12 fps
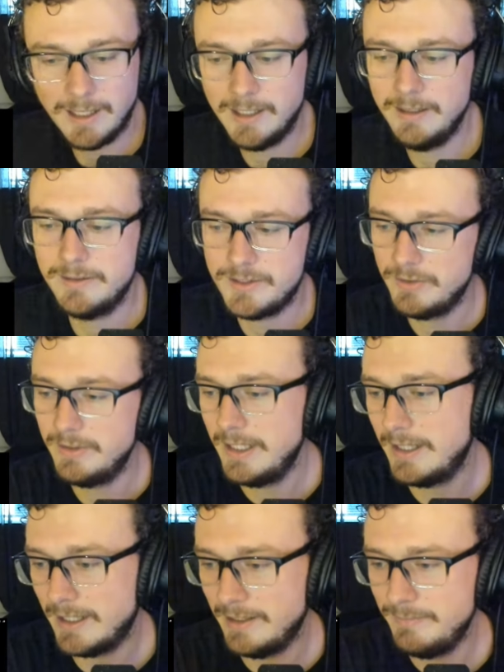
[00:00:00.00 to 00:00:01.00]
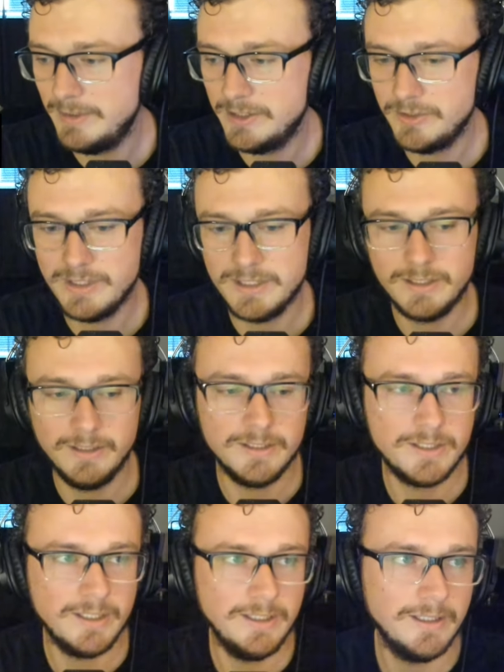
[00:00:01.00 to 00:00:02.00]
I'm interested to
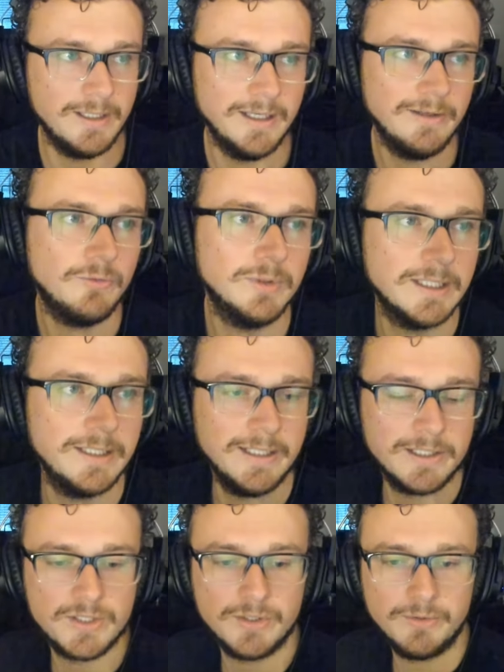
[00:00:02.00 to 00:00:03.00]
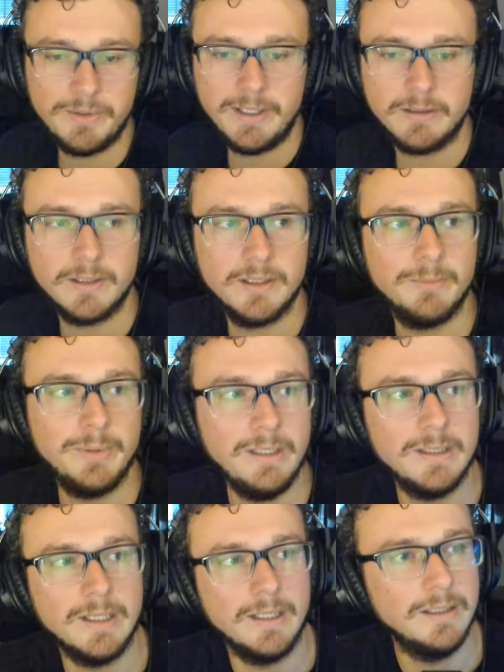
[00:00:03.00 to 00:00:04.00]
see kind of what the next three are going to be
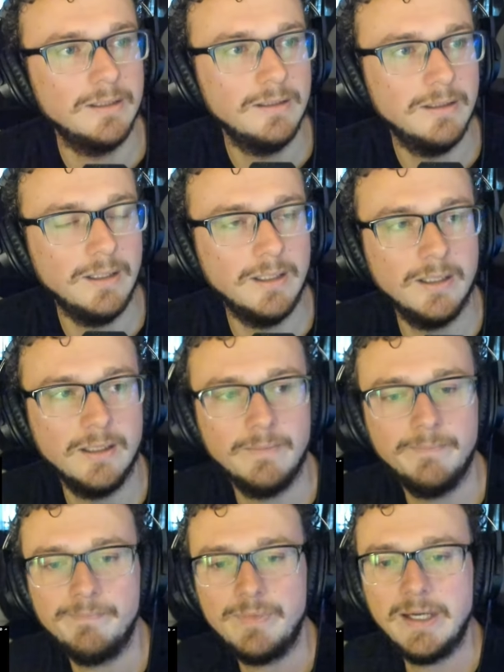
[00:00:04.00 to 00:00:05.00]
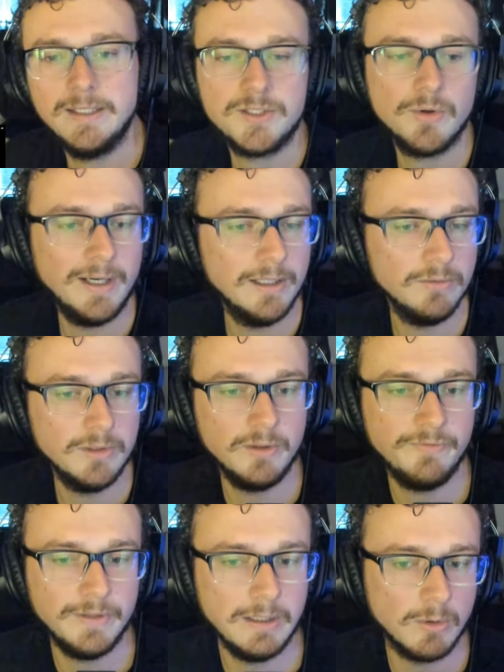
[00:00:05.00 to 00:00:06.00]
then. And so I don't know
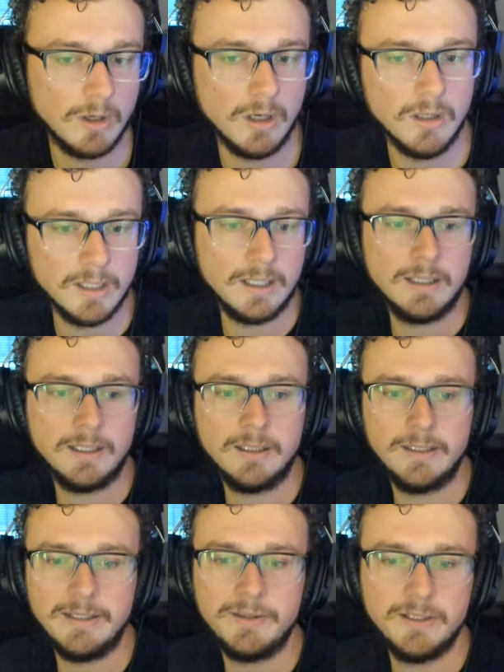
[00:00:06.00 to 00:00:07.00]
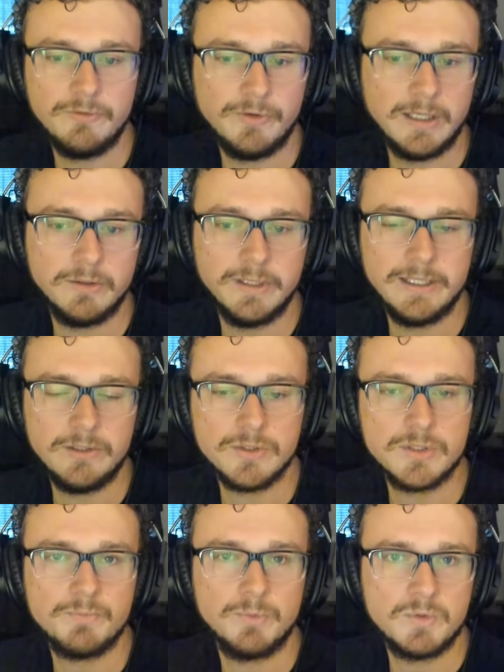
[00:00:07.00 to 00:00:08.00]
if they were all on, I think Freckled
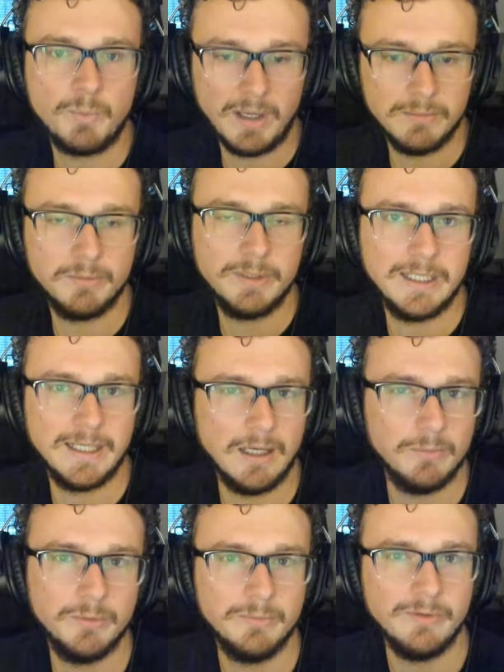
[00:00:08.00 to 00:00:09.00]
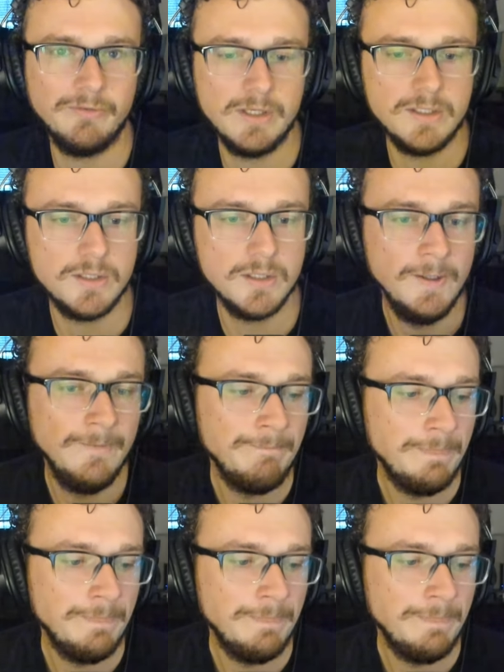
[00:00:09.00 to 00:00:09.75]
Angels was probably an album of his.